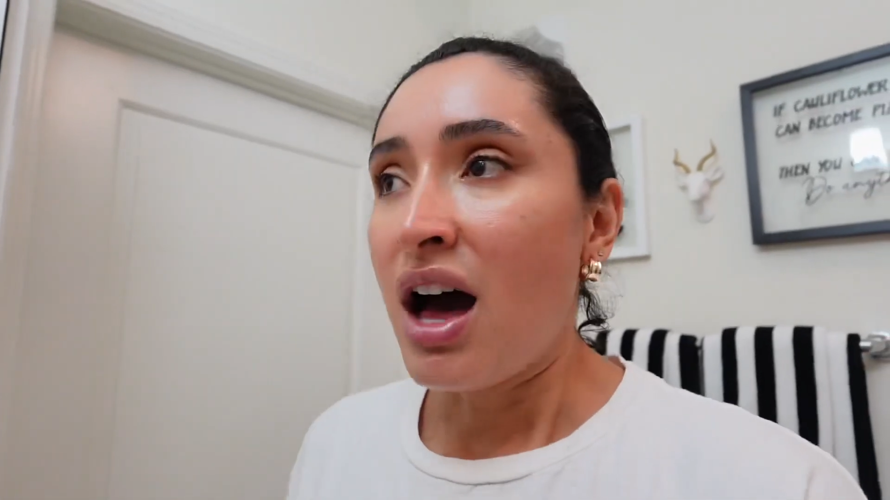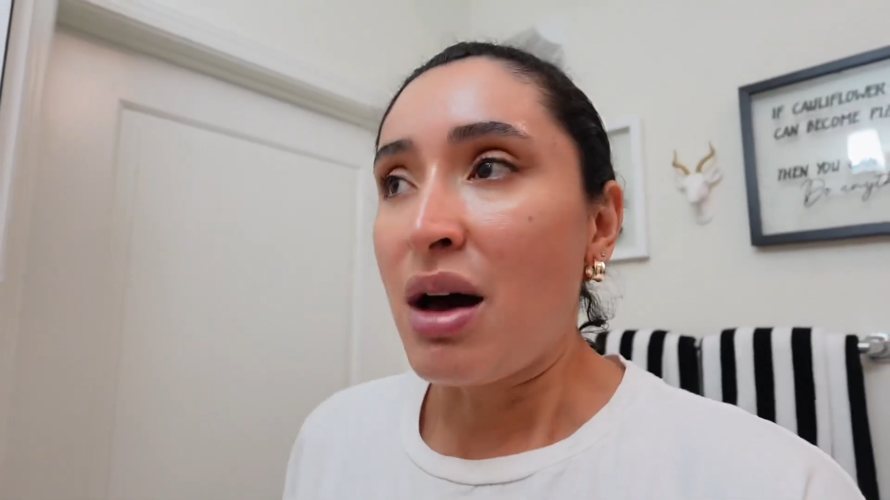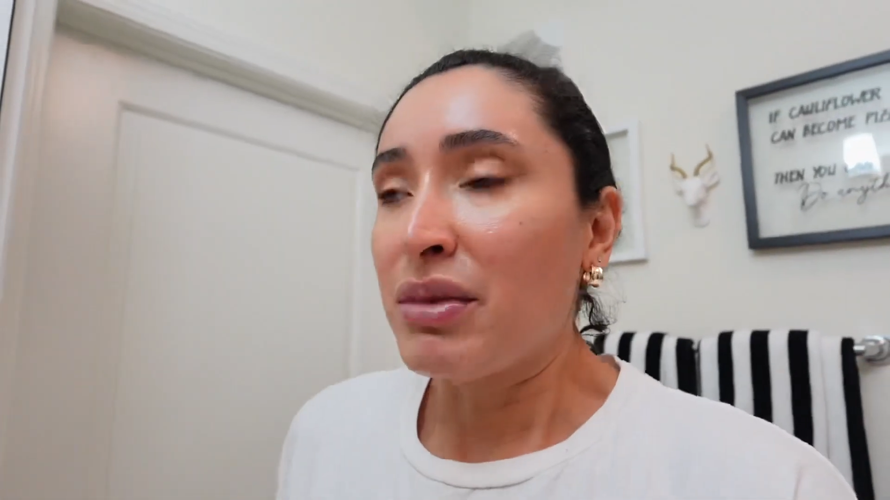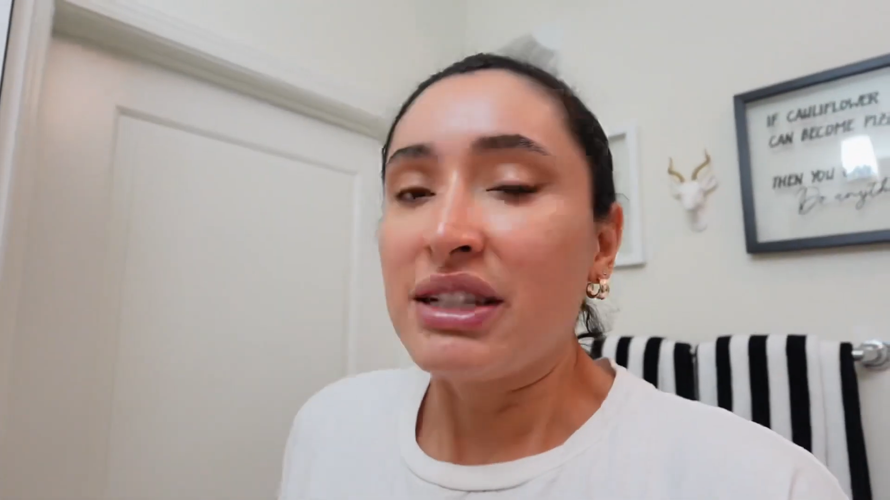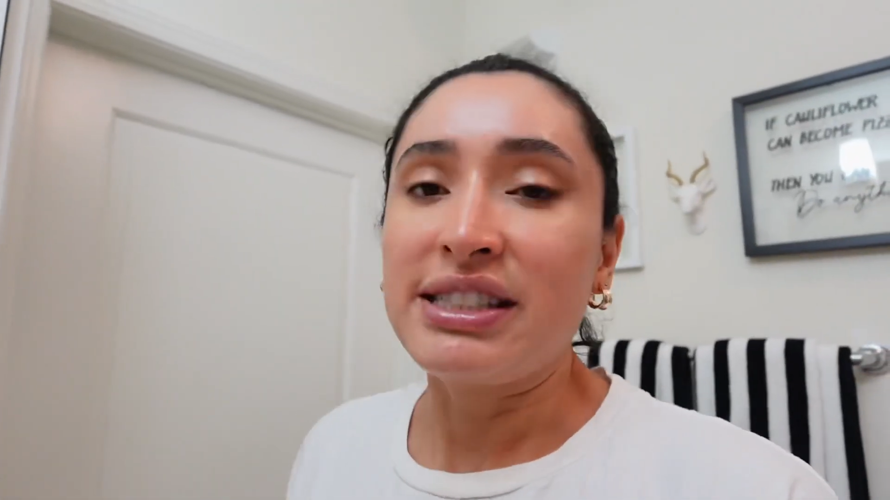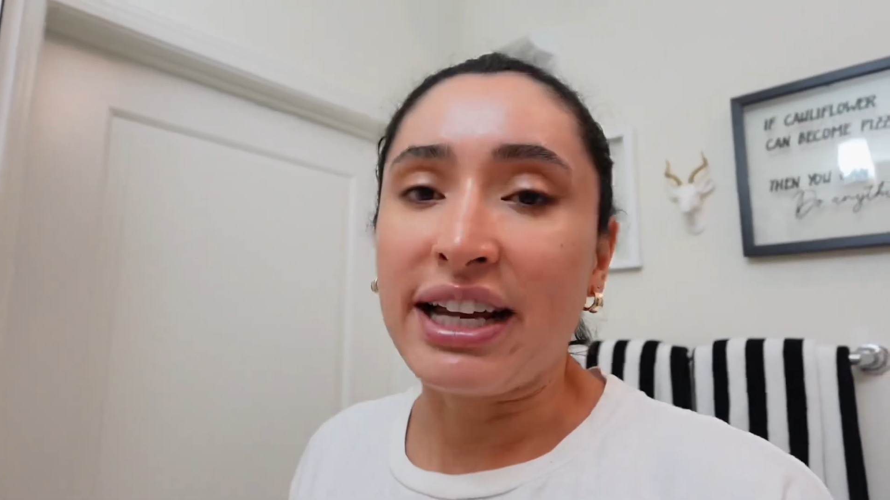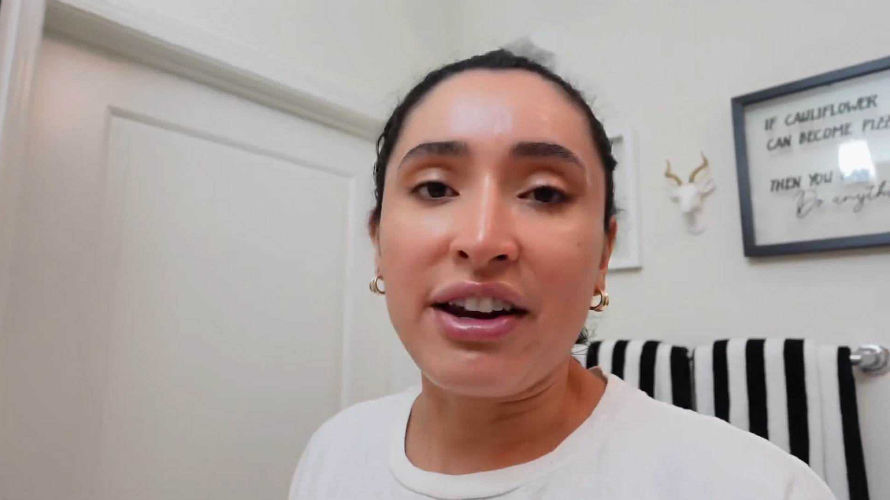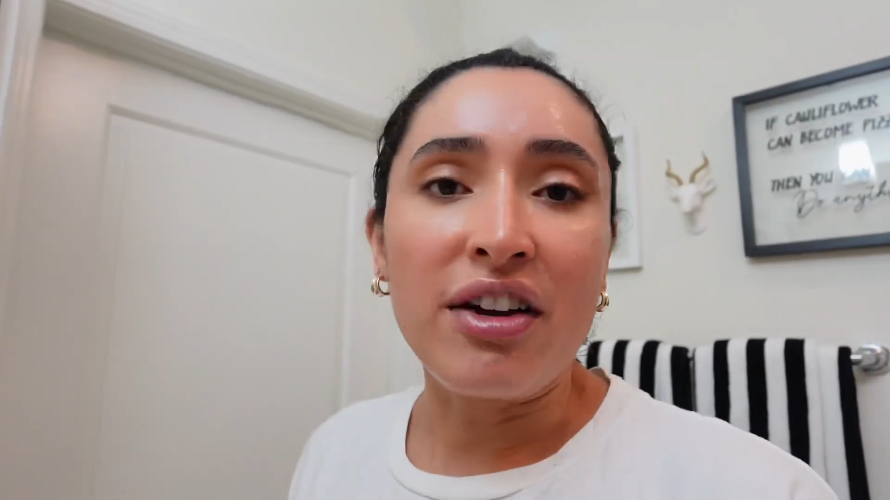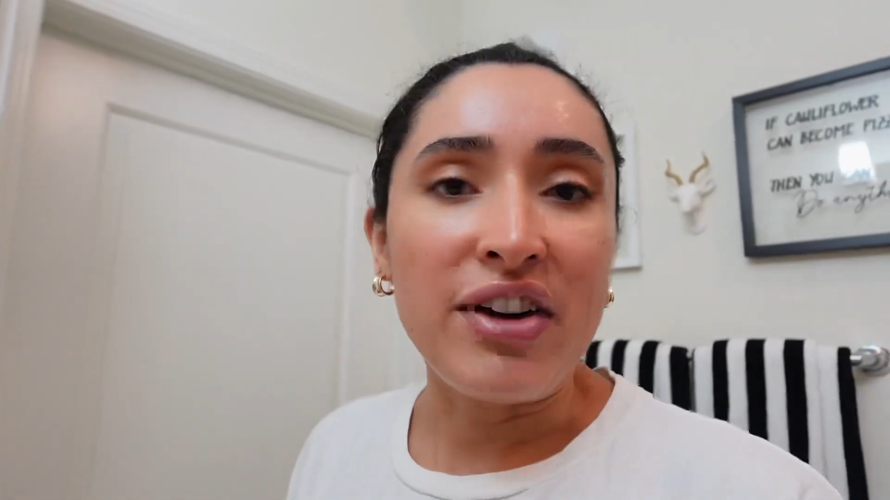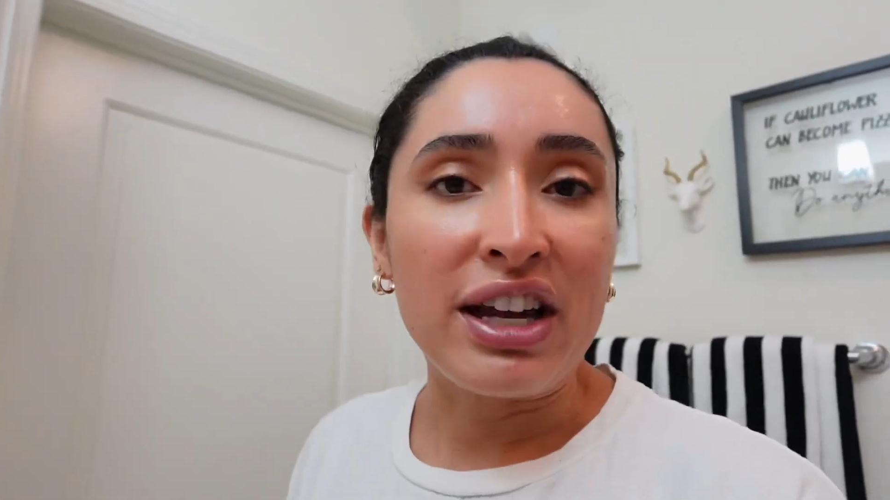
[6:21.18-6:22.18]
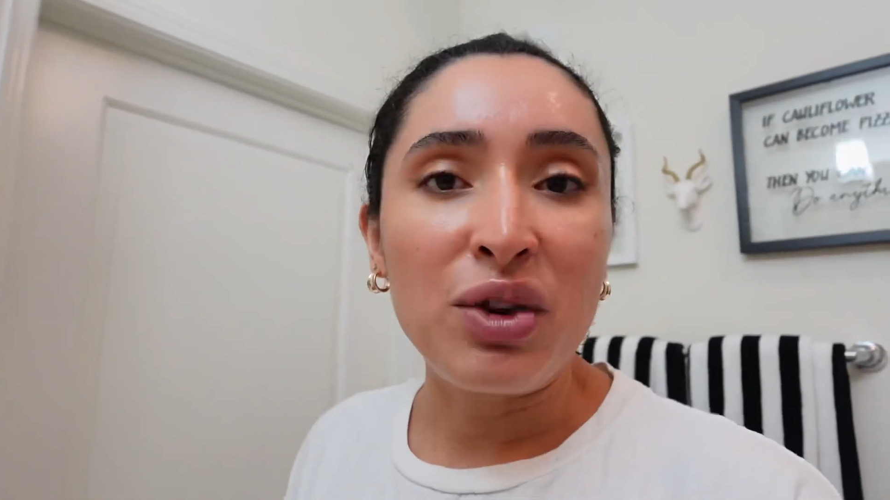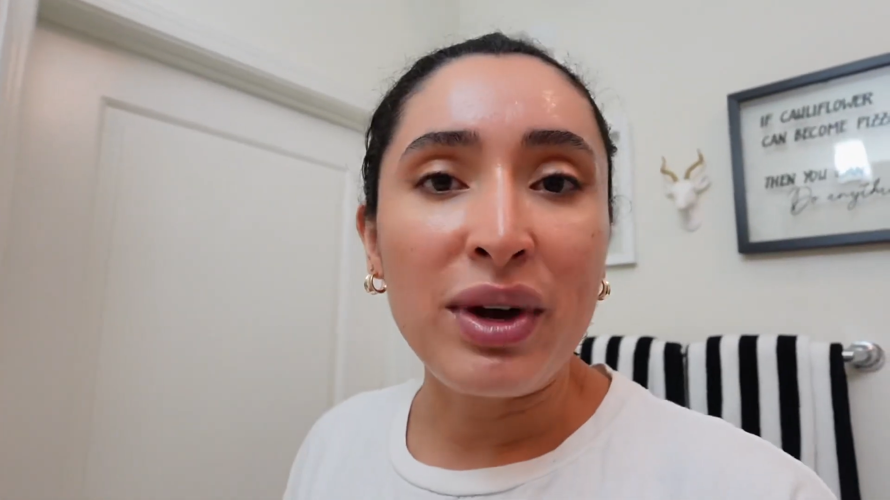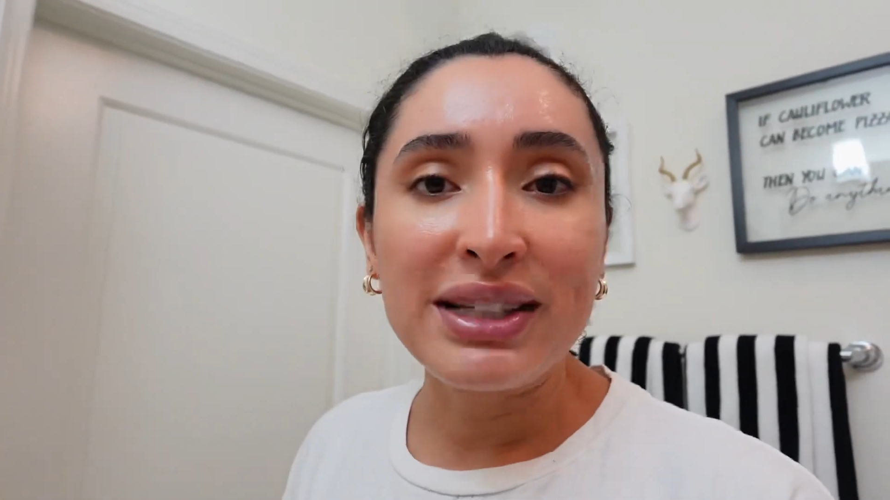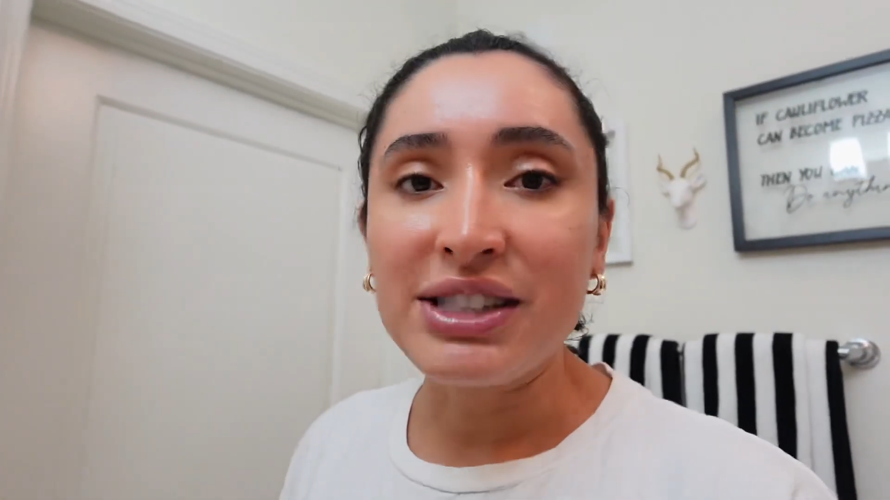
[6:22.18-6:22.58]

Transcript: I'm gonna take it off anyway,